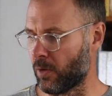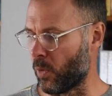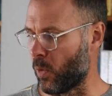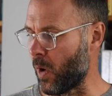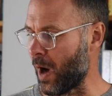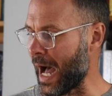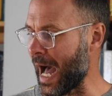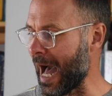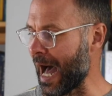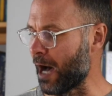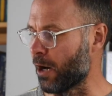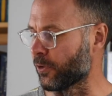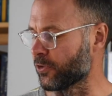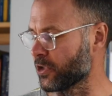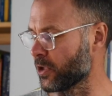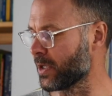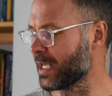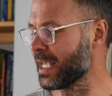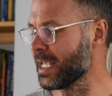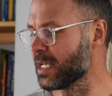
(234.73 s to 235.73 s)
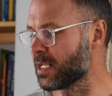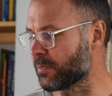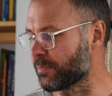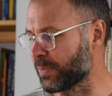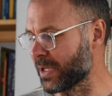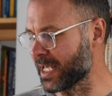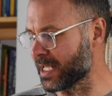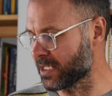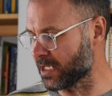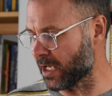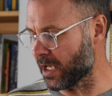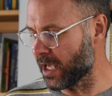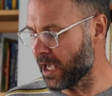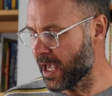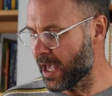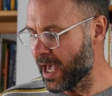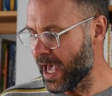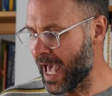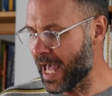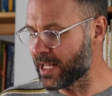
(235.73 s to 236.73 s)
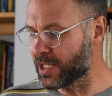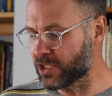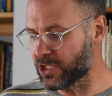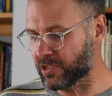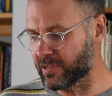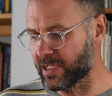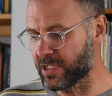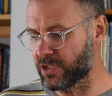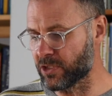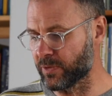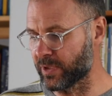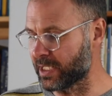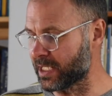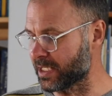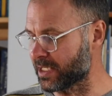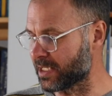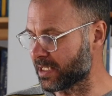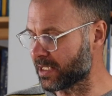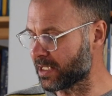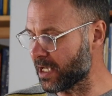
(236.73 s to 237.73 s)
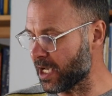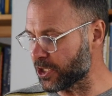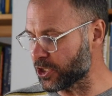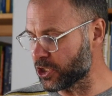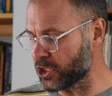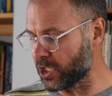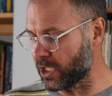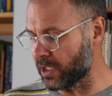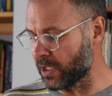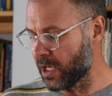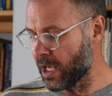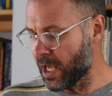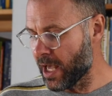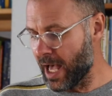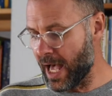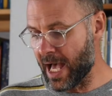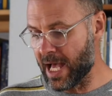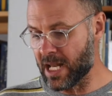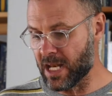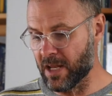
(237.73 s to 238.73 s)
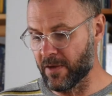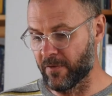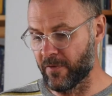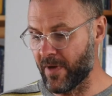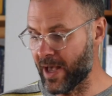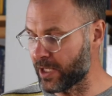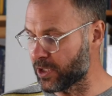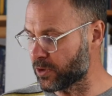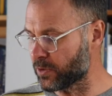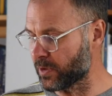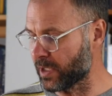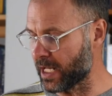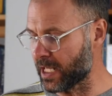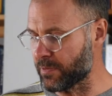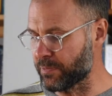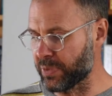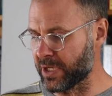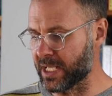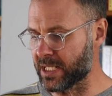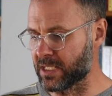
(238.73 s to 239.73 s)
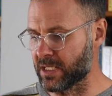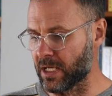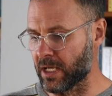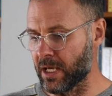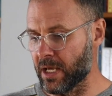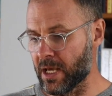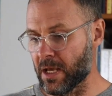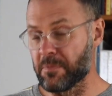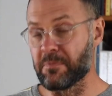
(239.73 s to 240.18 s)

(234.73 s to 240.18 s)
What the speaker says: Wow. So he and Peter enter into a discussion, and eventually Peter